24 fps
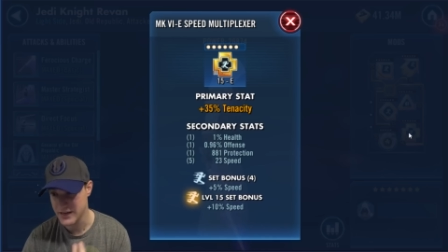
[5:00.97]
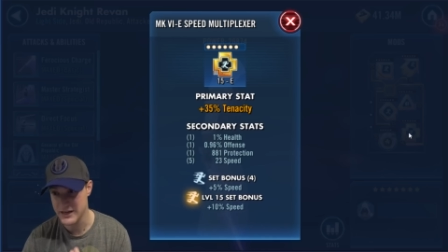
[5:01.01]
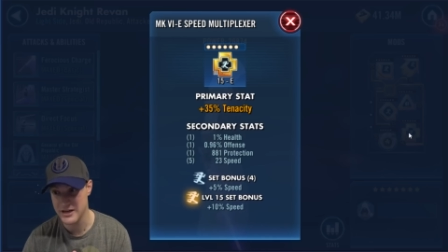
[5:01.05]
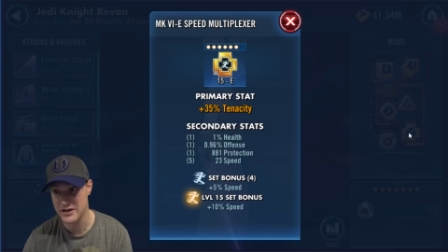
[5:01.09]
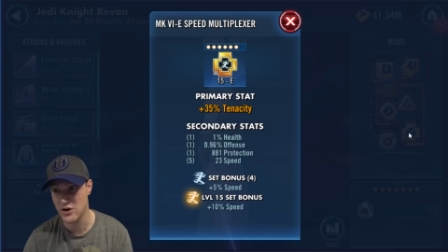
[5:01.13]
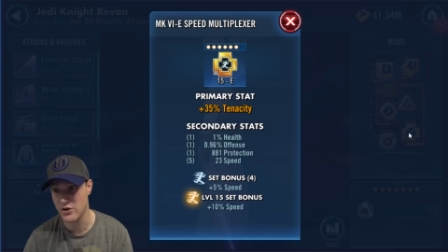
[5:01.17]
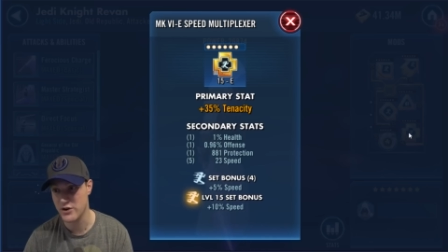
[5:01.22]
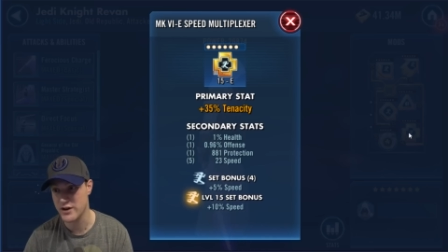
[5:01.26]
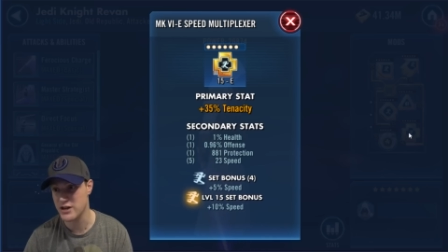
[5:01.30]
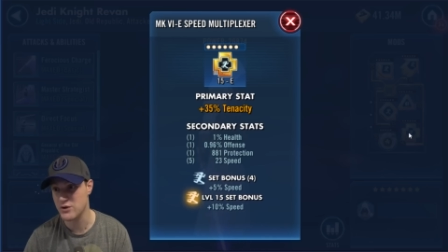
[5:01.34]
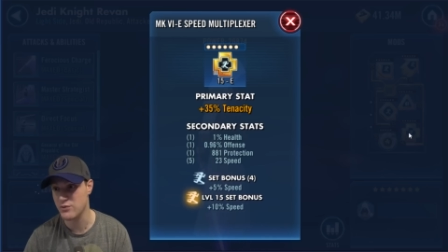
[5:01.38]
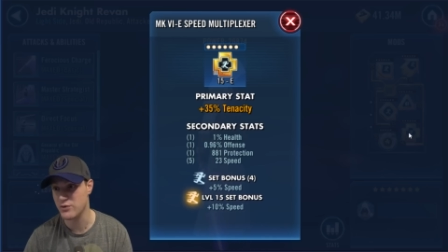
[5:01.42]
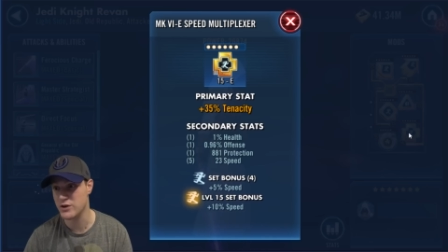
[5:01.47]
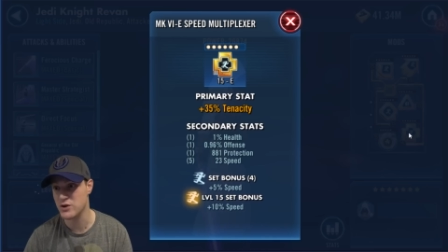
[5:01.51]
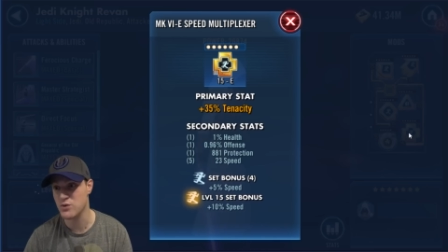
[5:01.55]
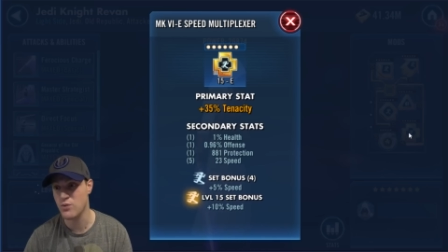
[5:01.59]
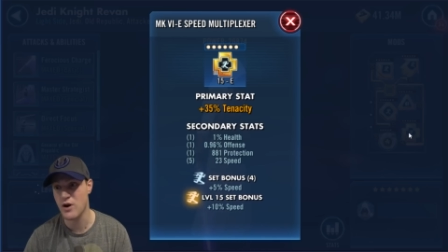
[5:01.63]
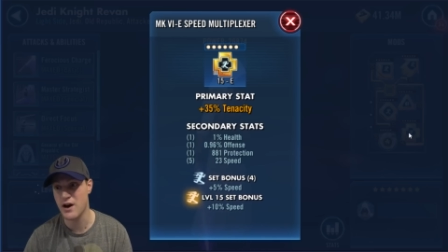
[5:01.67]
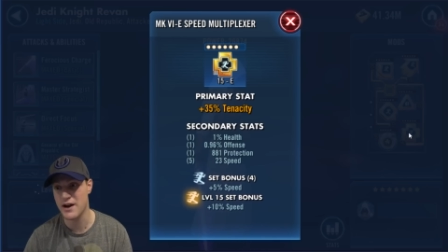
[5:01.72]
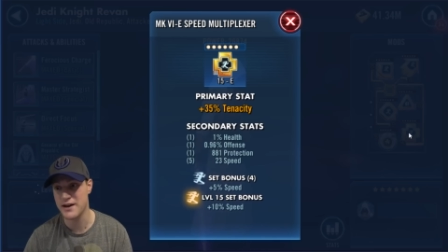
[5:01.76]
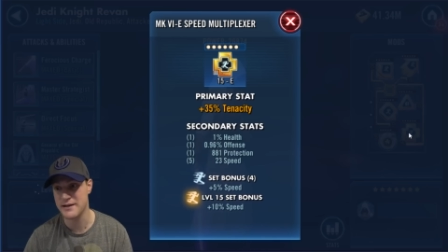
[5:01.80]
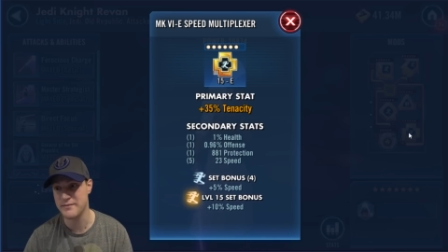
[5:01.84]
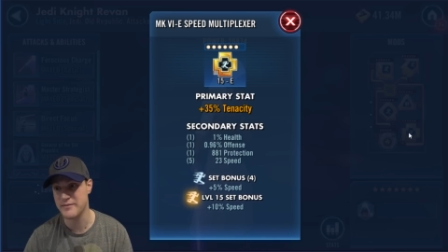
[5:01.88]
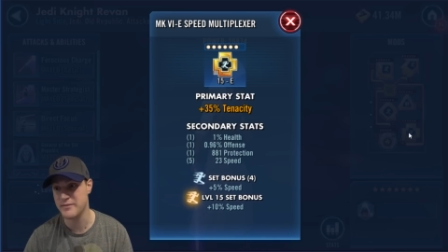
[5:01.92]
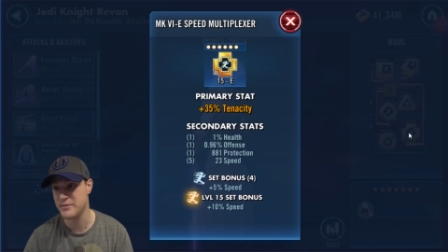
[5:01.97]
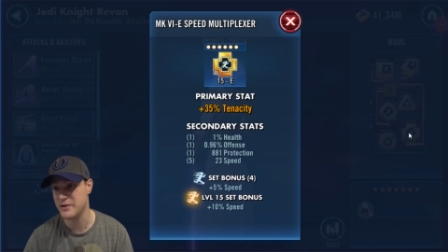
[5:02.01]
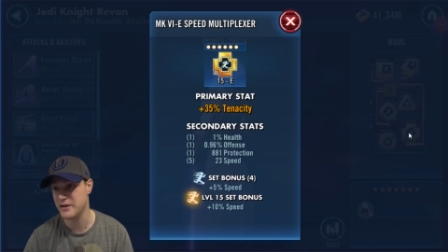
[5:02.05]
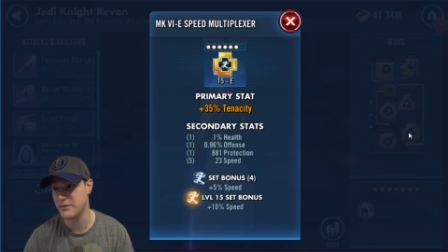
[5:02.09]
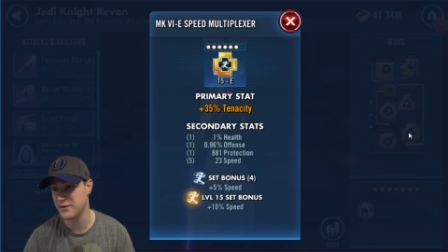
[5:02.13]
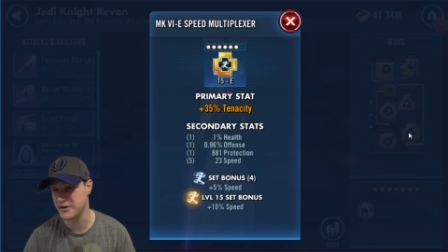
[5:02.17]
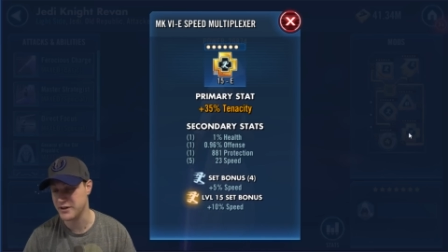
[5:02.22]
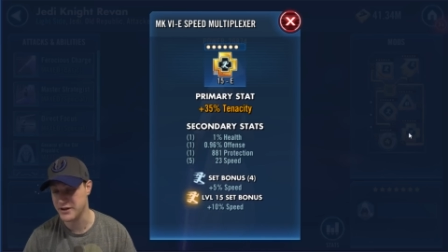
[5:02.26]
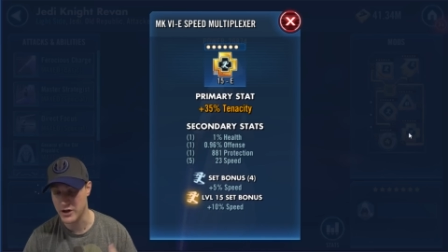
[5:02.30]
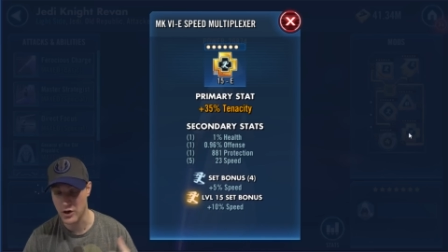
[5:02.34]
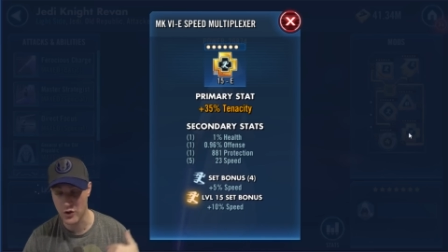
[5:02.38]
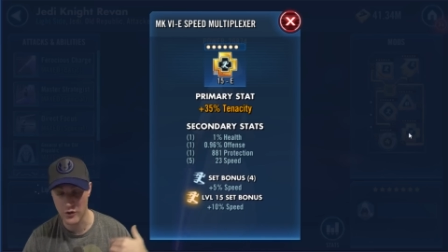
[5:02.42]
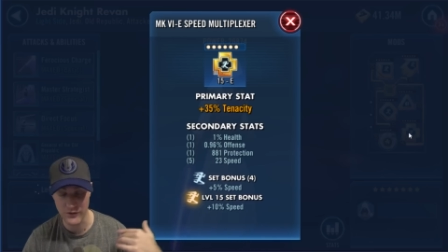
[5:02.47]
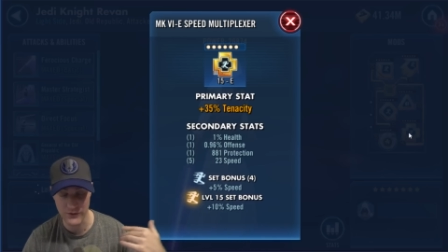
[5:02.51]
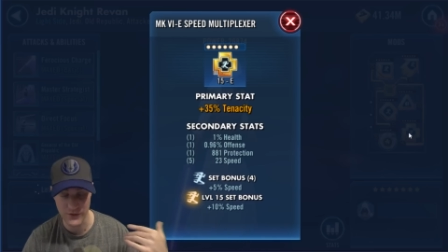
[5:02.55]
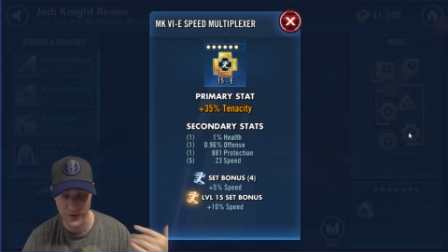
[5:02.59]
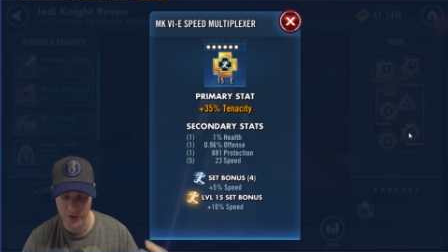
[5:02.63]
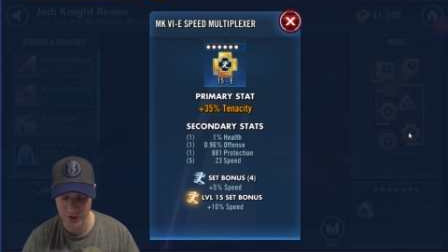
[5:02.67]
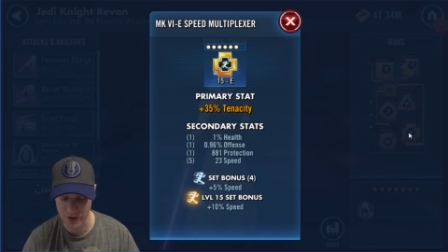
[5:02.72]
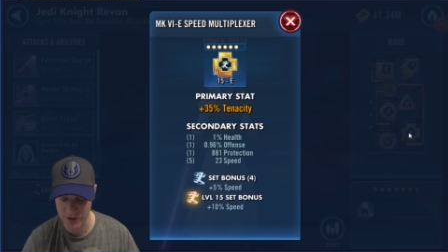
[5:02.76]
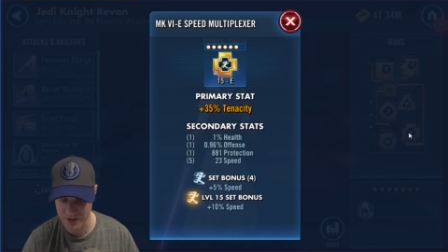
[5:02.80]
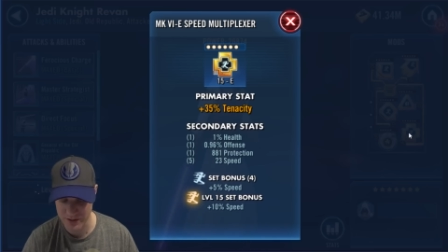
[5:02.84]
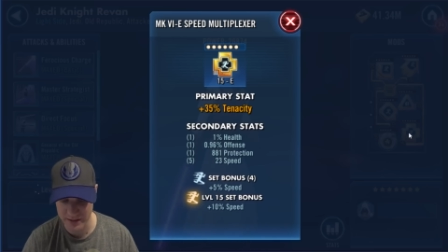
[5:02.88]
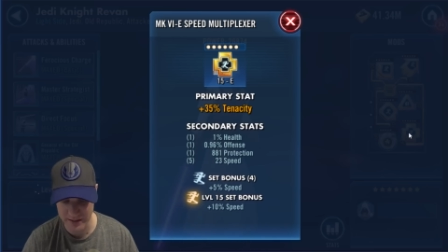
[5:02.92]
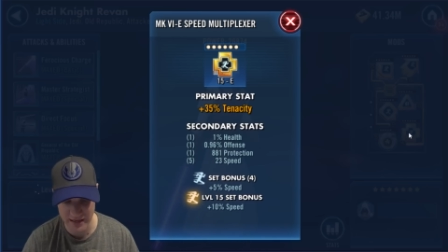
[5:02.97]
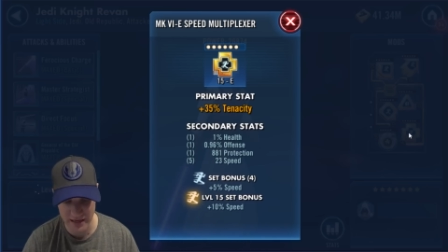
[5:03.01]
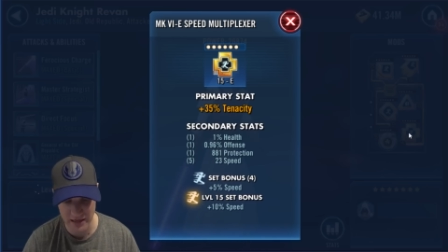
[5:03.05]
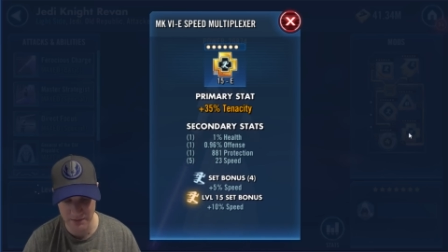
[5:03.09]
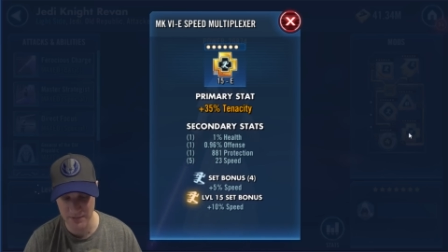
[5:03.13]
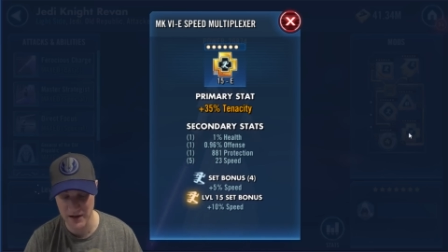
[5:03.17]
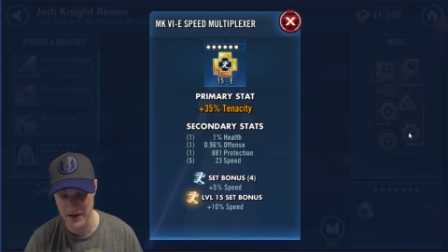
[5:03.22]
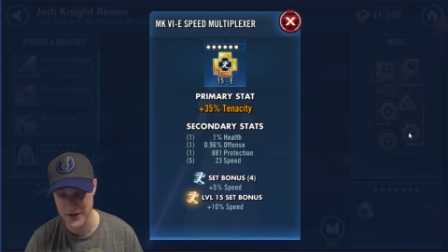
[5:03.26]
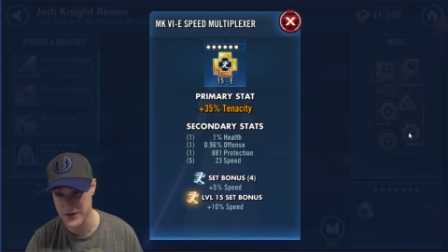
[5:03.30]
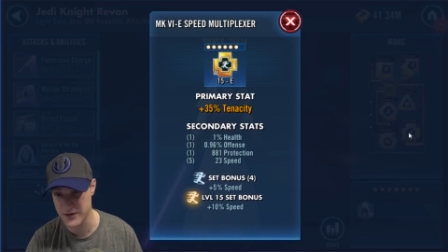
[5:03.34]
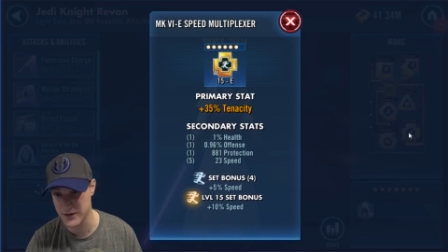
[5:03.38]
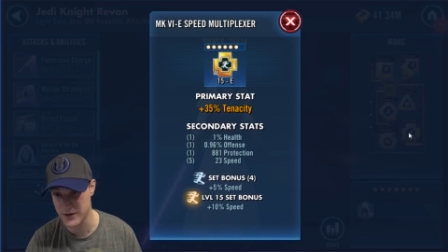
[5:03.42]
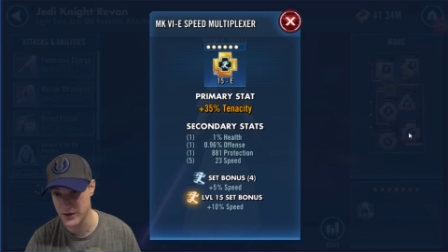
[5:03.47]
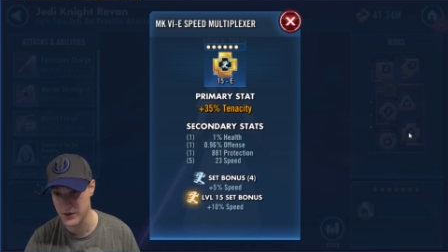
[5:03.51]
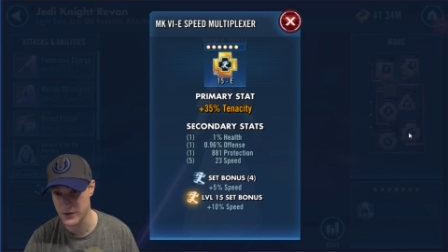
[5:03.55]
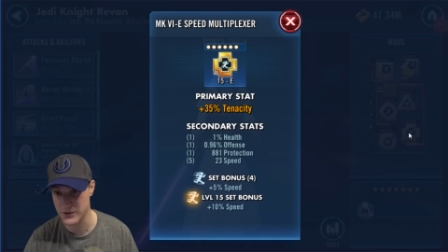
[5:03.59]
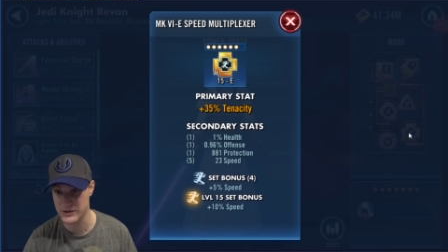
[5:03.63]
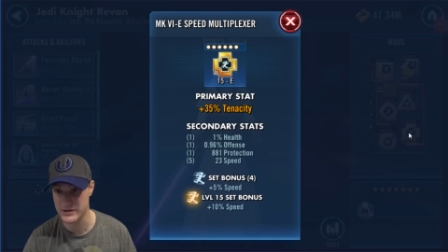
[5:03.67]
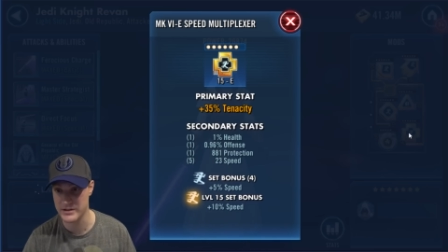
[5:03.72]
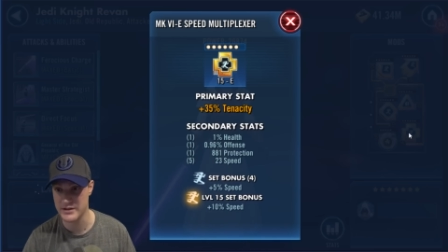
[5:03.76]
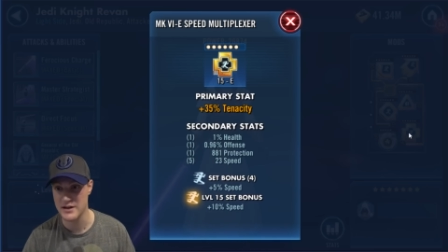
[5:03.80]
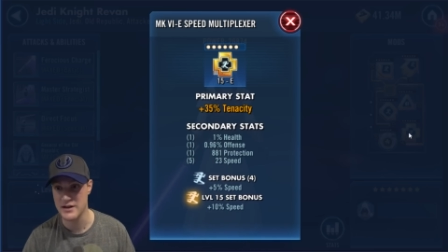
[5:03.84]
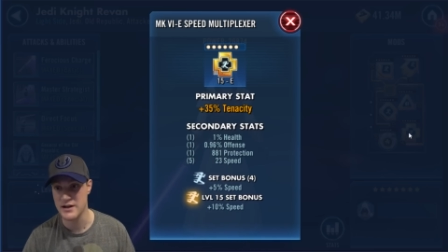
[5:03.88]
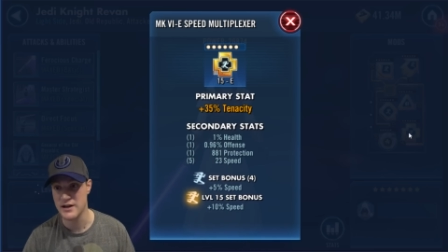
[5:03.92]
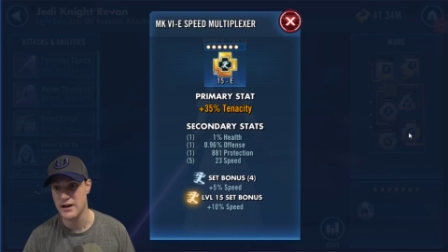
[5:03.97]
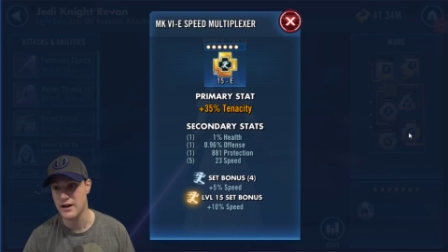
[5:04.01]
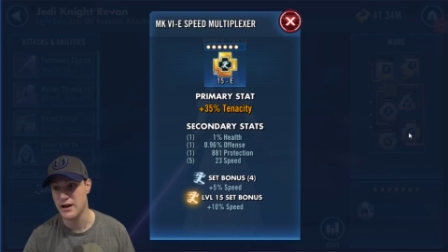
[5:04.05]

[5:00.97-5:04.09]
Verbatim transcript: you know, he you want him to be able to go first, get a bunch of those